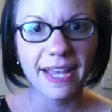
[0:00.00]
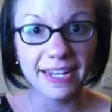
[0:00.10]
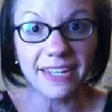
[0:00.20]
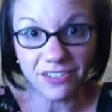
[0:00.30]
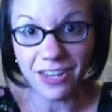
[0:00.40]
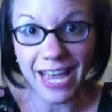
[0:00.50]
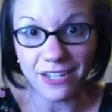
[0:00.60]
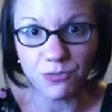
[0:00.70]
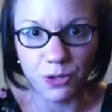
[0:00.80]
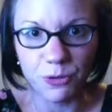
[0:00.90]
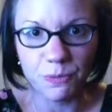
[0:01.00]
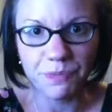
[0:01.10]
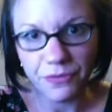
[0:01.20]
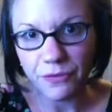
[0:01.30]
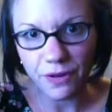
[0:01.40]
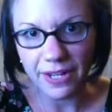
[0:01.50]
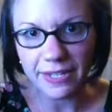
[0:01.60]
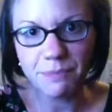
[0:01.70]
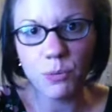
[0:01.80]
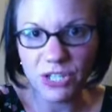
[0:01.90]
in his classroom,
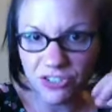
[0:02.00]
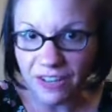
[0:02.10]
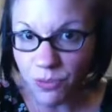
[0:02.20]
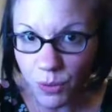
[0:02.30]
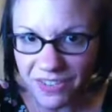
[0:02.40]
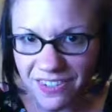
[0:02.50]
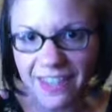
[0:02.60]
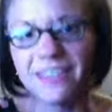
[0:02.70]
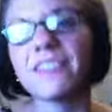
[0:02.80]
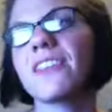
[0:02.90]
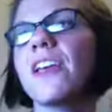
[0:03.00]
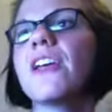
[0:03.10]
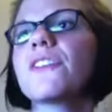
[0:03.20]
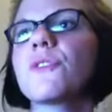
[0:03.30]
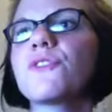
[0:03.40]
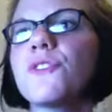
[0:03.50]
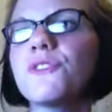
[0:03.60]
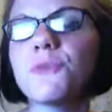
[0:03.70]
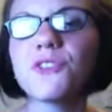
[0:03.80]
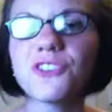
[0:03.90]
right? But we just have the one sentence. So
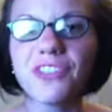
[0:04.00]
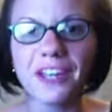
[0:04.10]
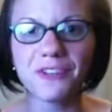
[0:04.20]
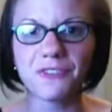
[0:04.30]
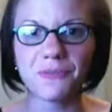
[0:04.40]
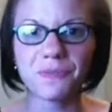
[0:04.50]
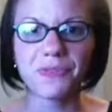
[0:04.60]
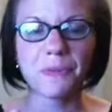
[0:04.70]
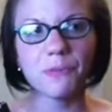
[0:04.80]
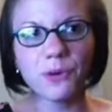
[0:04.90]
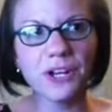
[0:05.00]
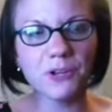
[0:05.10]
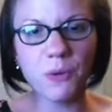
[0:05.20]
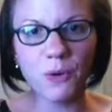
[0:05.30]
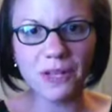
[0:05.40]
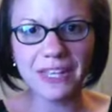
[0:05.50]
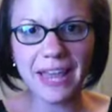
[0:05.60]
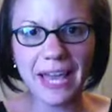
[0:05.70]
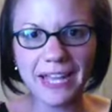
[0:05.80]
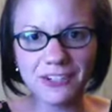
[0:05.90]
students will just kind of put in a quote like
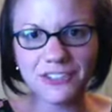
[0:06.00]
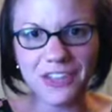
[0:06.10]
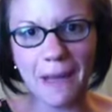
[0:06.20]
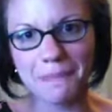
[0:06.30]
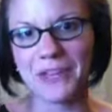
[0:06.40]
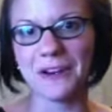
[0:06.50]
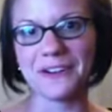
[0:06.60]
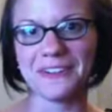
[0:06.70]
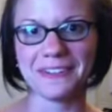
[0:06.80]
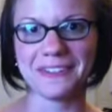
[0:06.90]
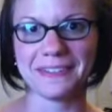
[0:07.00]
that and just stop there.